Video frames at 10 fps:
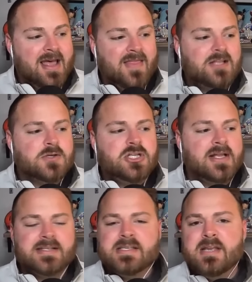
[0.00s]
That's what you
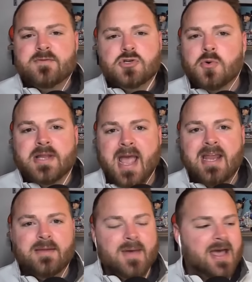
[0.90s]
like to see from Jordan
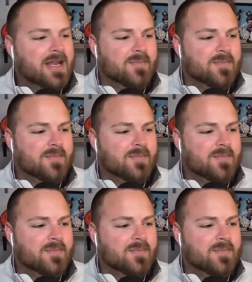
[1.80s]
Ganey, man.